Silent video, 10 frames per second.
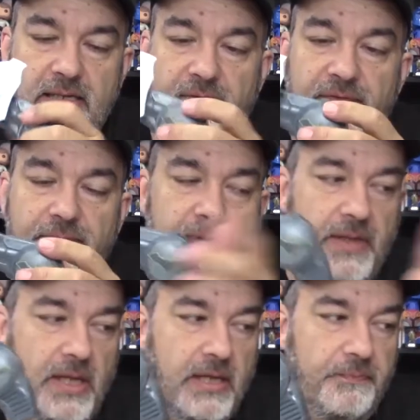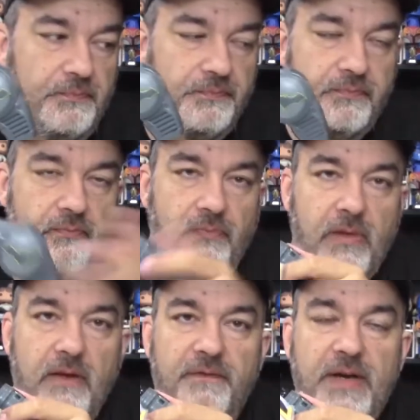The
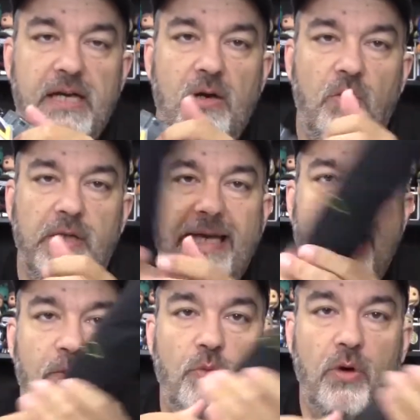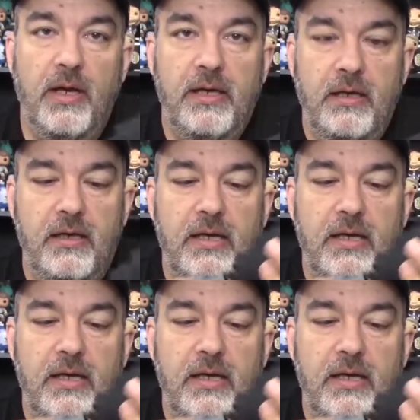figure only had one.